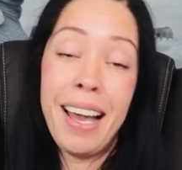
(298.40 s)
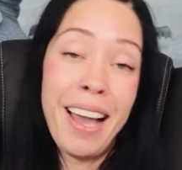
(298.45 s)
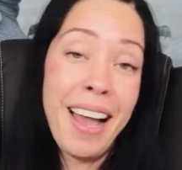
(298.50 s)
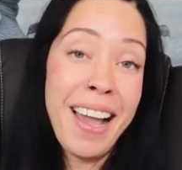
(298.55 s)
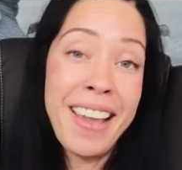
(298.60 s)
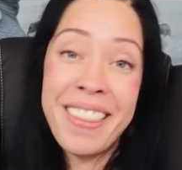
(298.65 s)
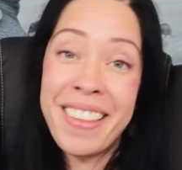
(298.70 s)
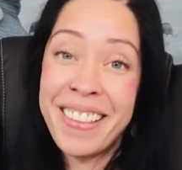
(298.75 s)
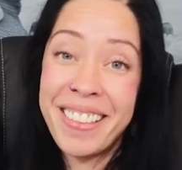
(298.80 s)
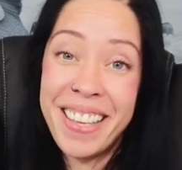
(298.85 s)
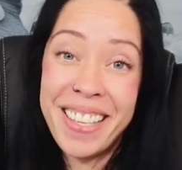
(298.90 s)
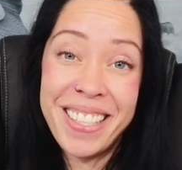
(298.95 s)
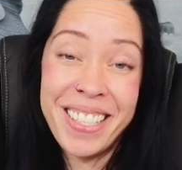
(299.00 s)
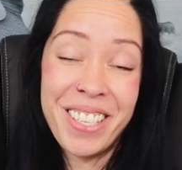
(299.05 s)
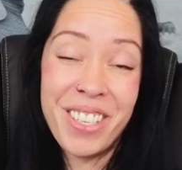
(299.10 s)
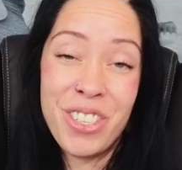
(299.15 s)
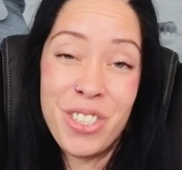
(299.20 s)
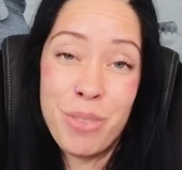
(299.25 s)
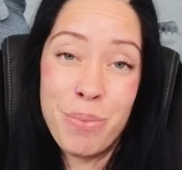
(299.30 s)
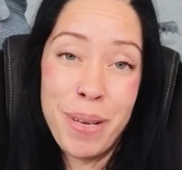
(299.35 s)
I think that's a
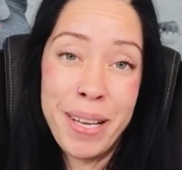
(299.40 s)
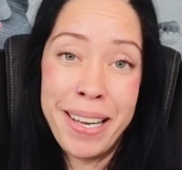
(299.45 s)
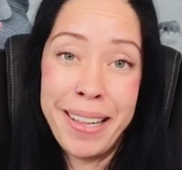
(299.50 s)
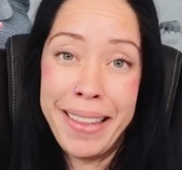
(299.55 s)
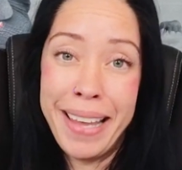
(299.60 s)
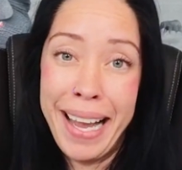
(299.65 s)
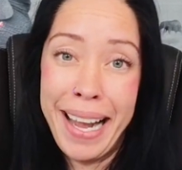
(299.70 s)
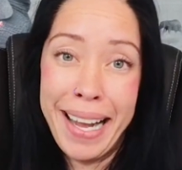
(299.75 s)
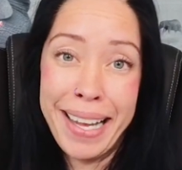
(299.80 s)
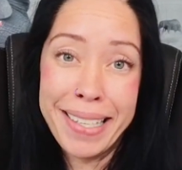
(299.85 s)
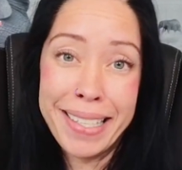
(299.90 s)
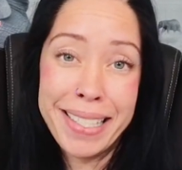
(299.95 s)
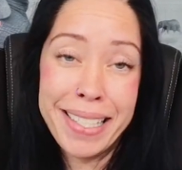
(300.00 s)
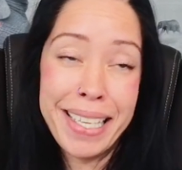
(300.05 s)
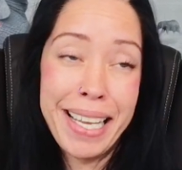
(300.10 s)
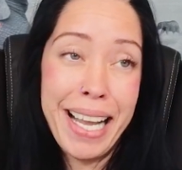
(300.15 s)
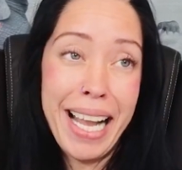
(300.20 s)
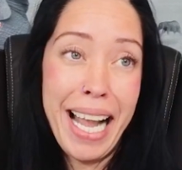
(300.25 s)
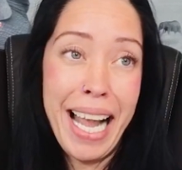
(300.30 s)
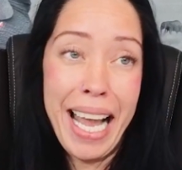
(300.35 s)
huge pain in the ass.
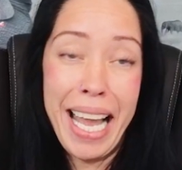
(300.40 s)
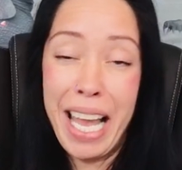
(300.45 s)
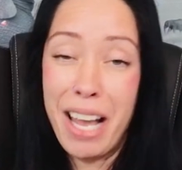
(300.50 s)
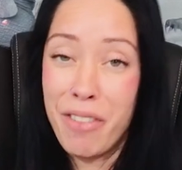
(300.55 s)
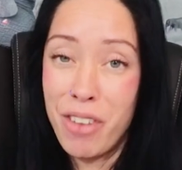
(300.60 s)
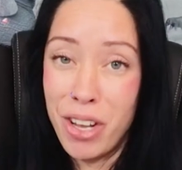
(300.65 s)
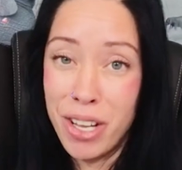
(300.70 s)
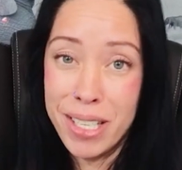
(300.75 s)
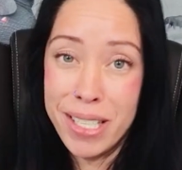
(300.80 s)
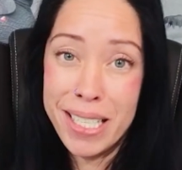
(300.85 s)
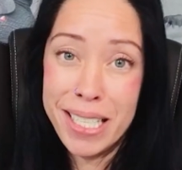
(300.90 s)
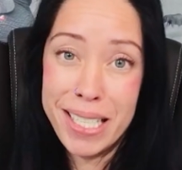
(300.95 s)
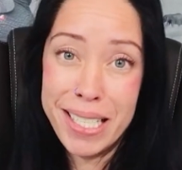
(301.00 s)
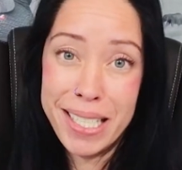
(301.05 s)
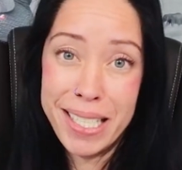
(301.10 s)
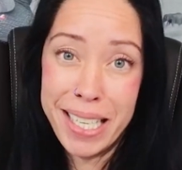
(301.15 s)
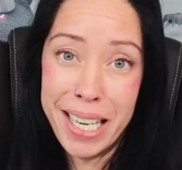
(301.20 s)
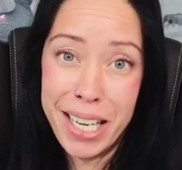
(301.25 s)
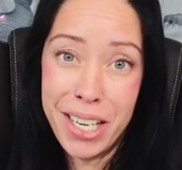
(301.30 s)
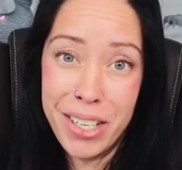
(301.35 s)
I have all
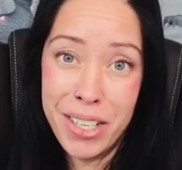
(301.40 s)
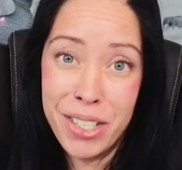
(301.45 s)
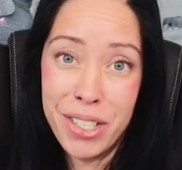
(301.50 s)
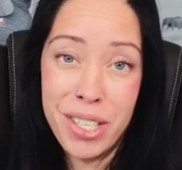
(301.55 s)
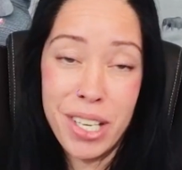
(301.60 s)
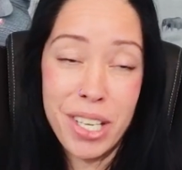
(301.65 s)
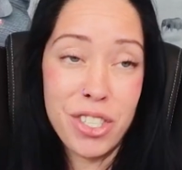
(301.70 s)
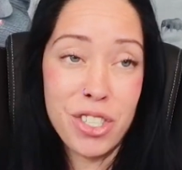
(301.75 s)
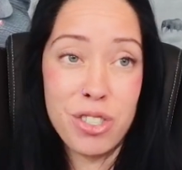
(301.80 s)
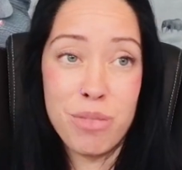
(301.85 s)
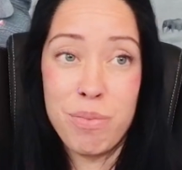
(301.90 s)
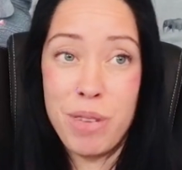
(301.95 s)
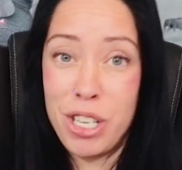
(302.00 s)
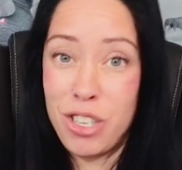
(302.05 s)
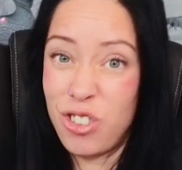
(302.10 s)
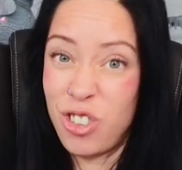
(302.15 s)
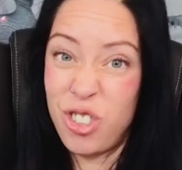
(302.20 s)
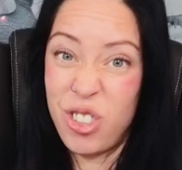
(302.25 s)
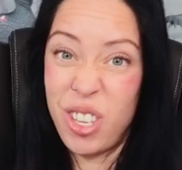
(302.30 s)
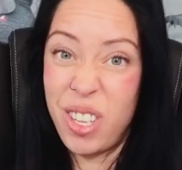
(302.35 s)
season tires and just make
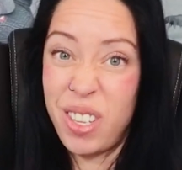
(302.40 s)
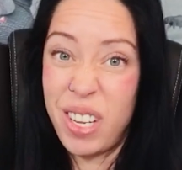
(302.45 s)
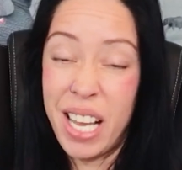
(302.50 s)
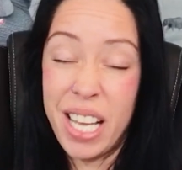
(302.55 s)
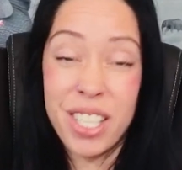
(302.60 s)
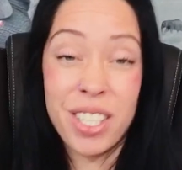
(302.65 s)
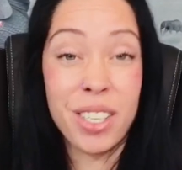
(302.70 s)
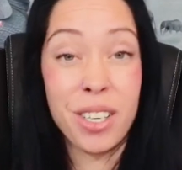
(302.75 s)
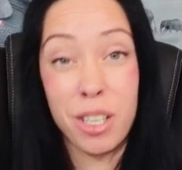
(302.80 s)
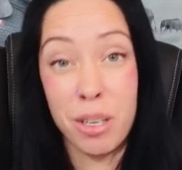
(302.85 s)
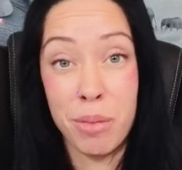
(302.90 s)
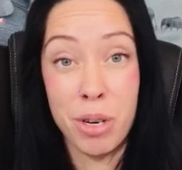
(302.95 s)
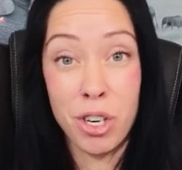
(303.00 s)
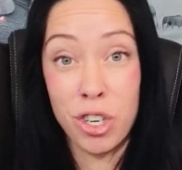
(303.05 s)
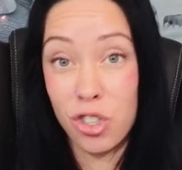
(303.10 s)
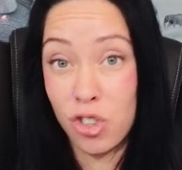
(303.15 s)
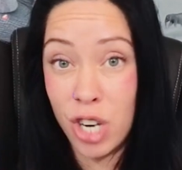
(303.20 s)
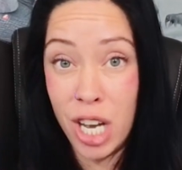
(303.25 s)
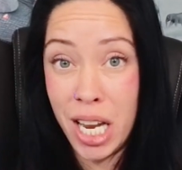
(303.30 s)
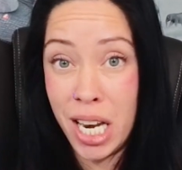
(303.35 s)
sure that it has a good amount
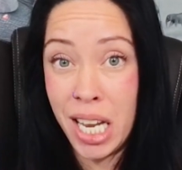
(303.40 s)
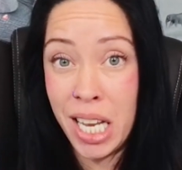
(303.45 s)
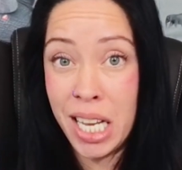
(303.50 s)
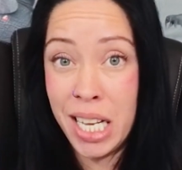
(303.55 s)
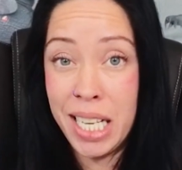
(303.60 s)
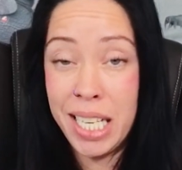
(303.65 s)
of tread,